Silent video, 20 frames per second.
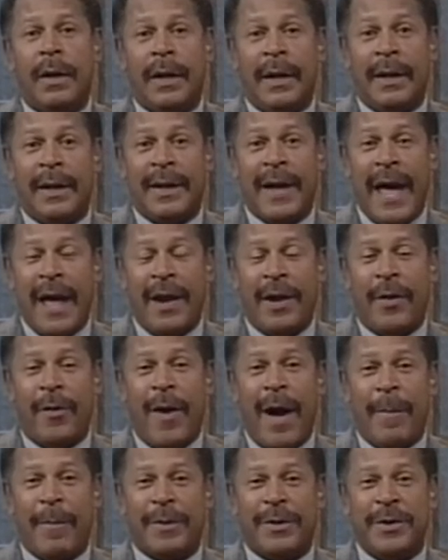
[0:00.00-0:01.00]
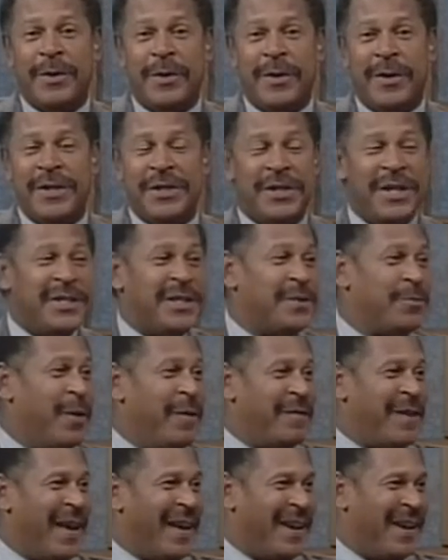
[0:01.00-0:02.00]
uh, calendar opportunities, just as
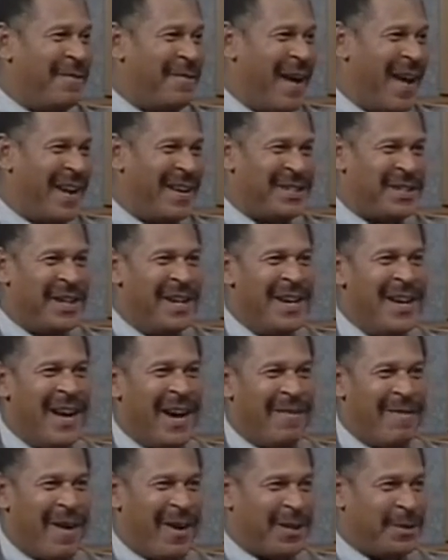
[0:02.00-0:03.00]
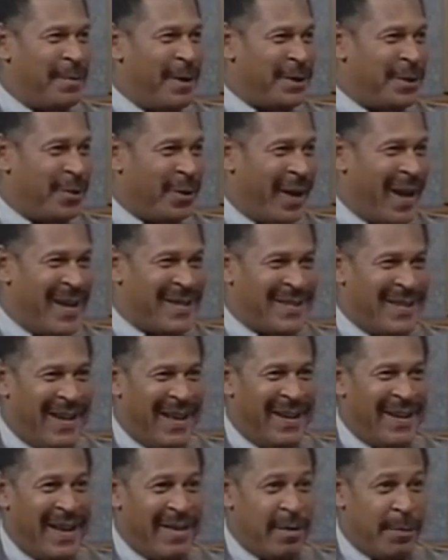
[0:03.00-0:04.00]
we've taken advantage of our special guests
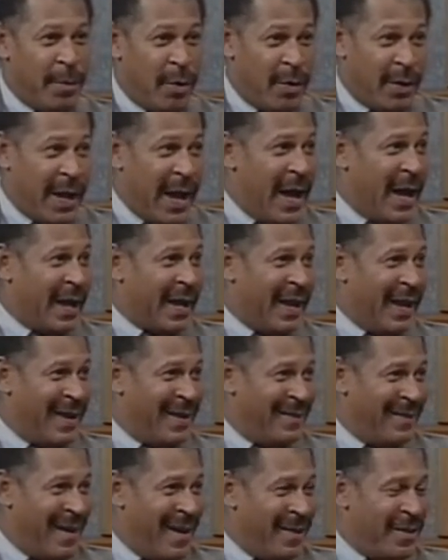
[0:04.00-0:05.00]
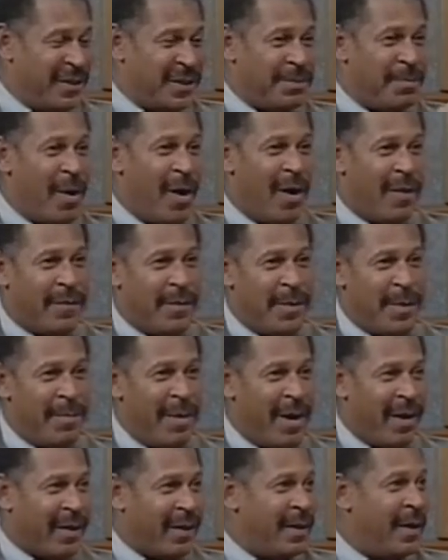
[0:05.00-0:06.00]
today, David Pocock and Helen Small from the
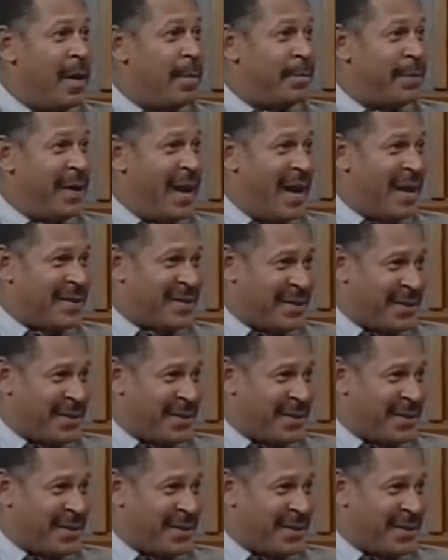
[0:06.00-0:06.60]
American Pianists